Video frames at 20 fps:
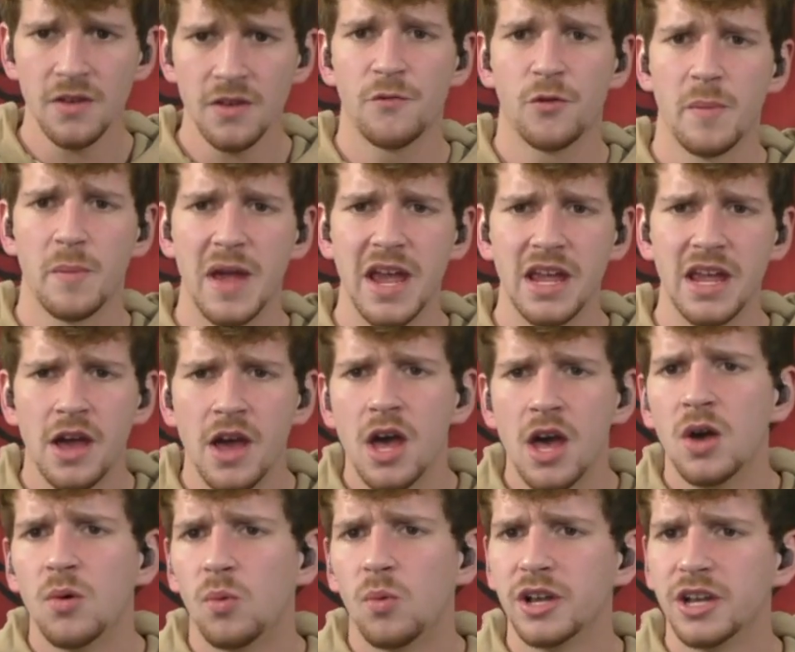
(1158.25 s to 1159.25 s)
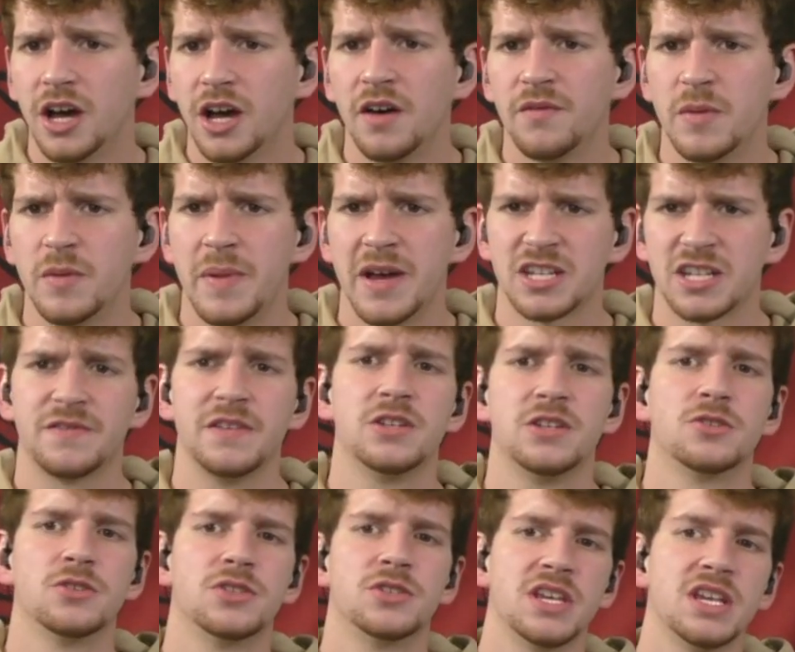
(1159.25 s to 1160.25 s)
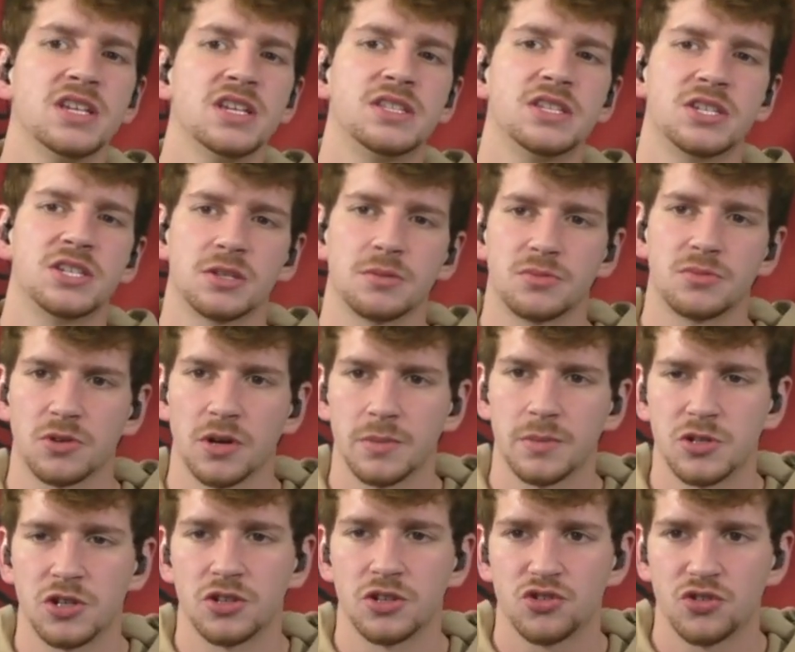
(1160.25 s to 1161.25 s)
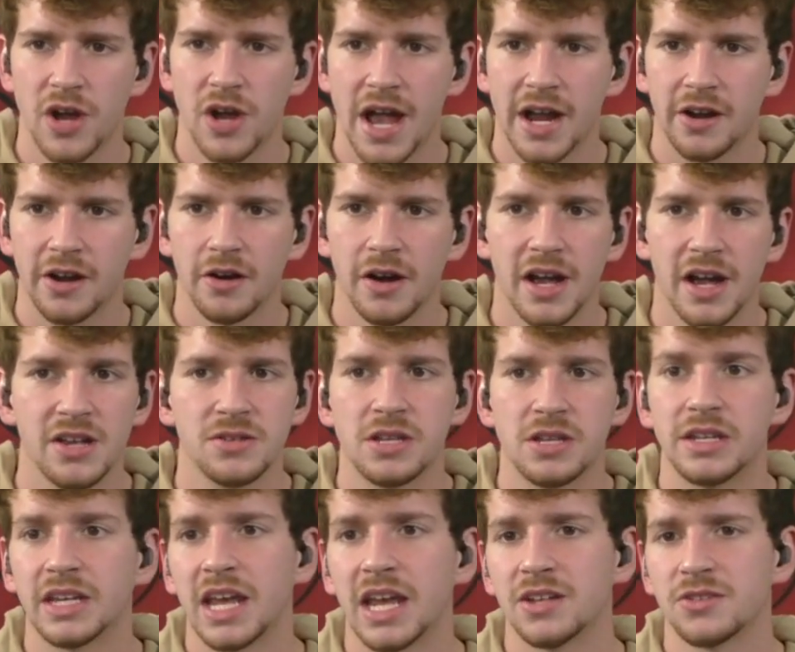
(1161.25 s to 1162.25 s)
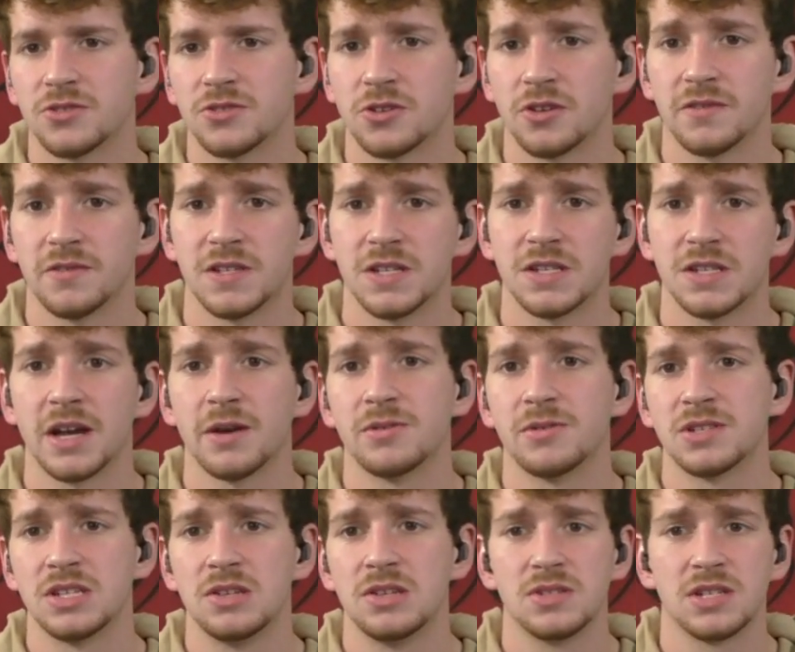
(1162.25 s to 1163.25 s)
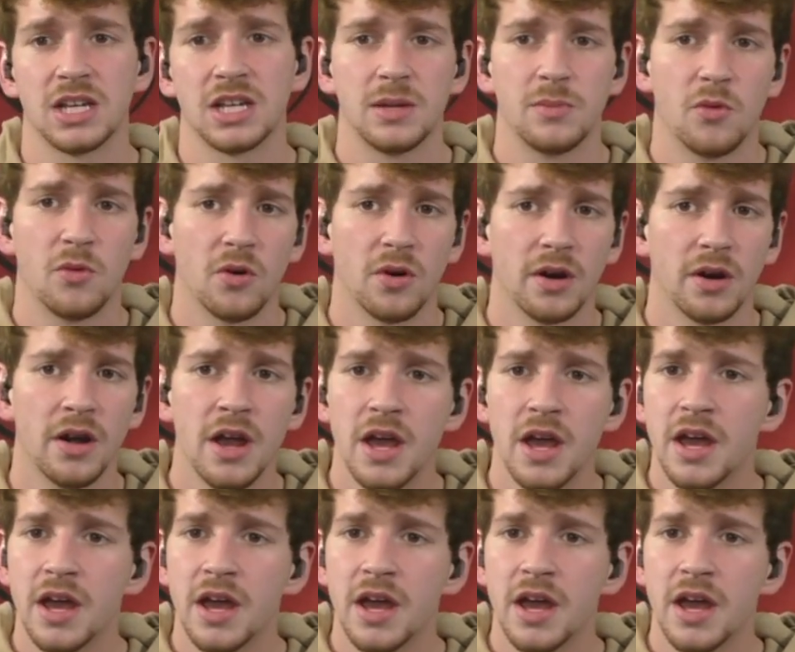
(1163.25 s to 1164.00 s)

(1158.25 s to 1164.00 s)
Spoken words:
For me, one of the best features is the subscription tracker. I used it to cancel services I wasn't using anymore.